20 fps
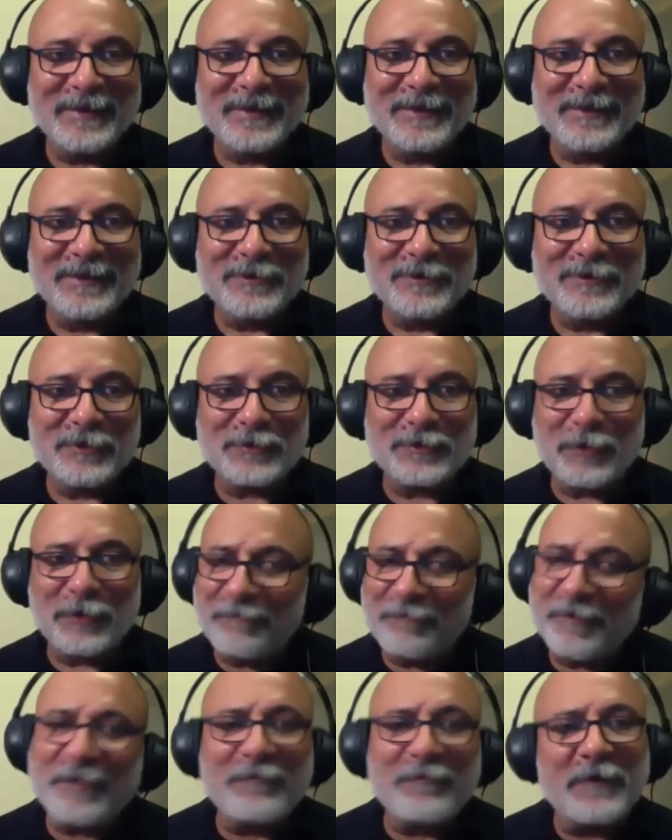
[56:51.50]
So
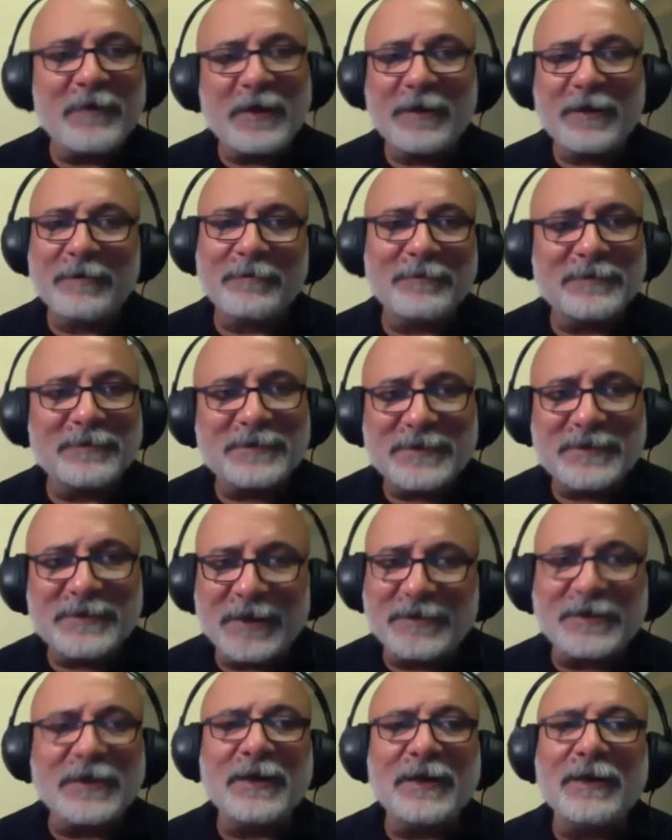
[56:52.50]
software will
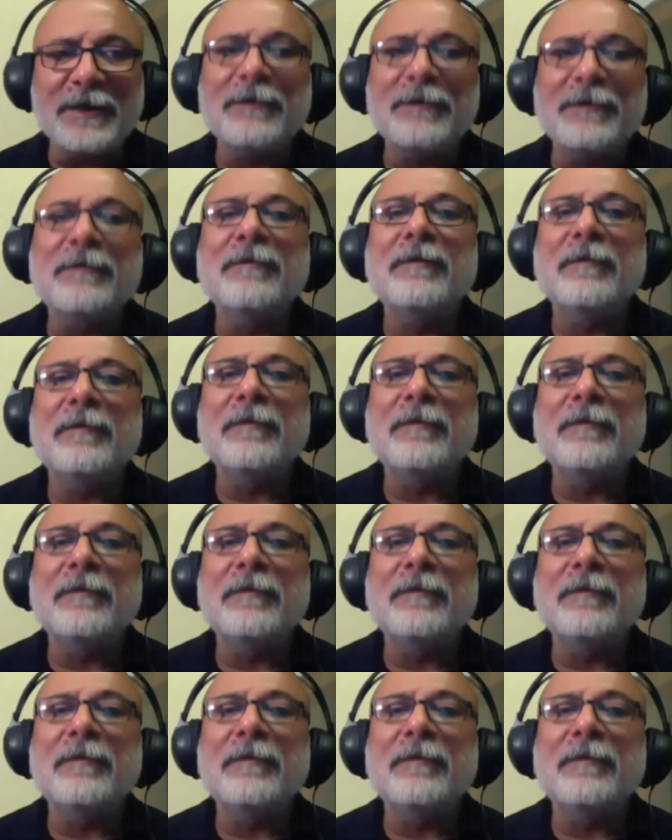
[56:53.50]
certainly